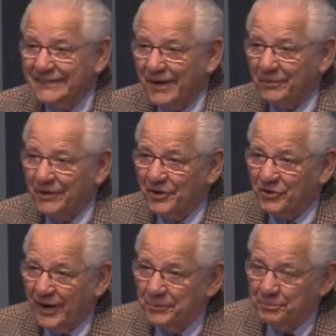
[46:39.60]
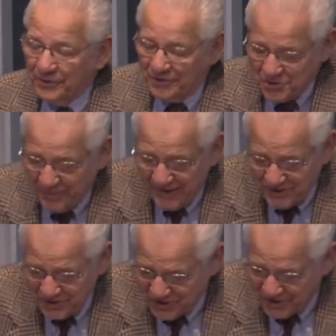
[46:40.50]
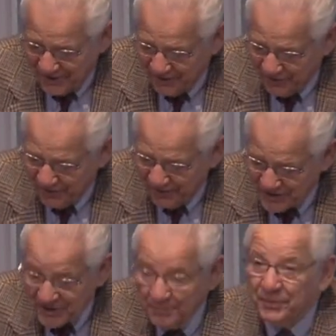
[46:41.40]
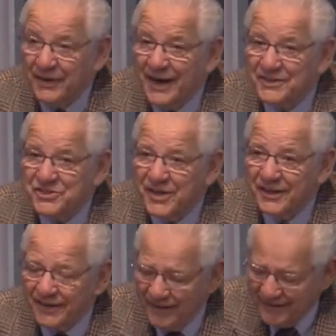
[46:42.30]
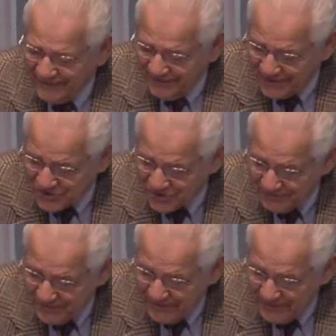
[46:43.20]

if I were going to try to put this passage together really simply, I'd say it like this